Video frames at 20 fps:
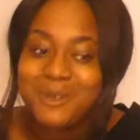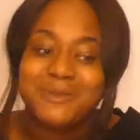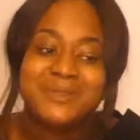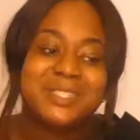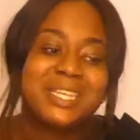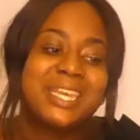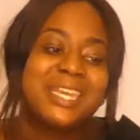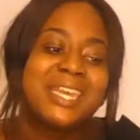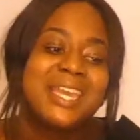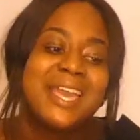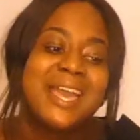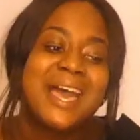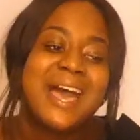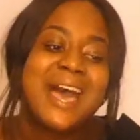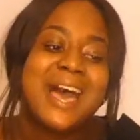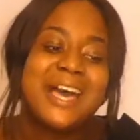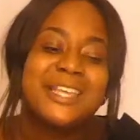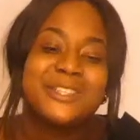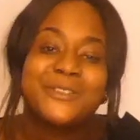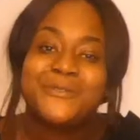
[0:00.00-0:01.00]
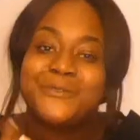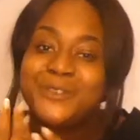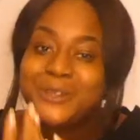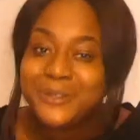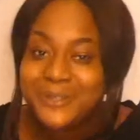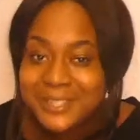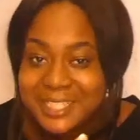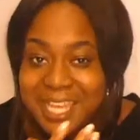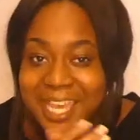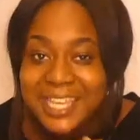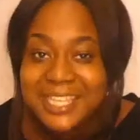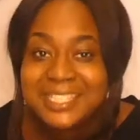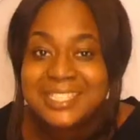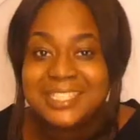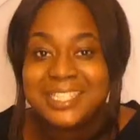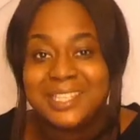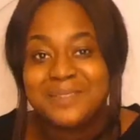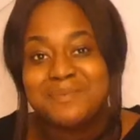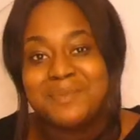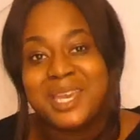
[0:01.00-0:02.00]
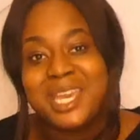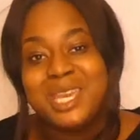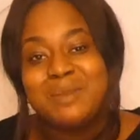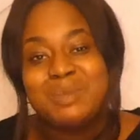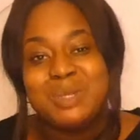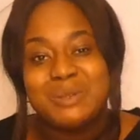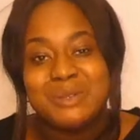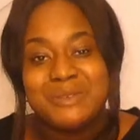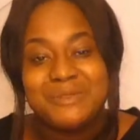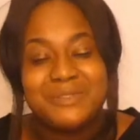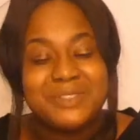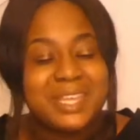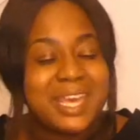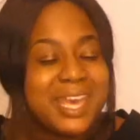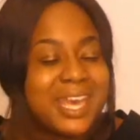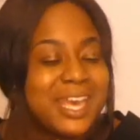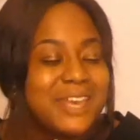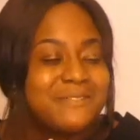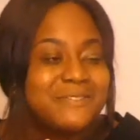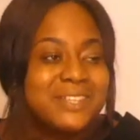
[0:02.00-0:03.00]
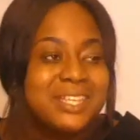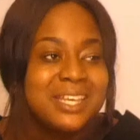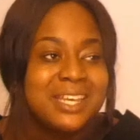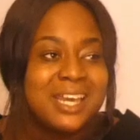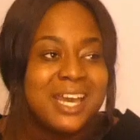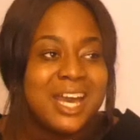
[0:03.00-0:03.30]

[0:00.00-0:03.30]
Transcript: Obviously how the food tasting maybe with them,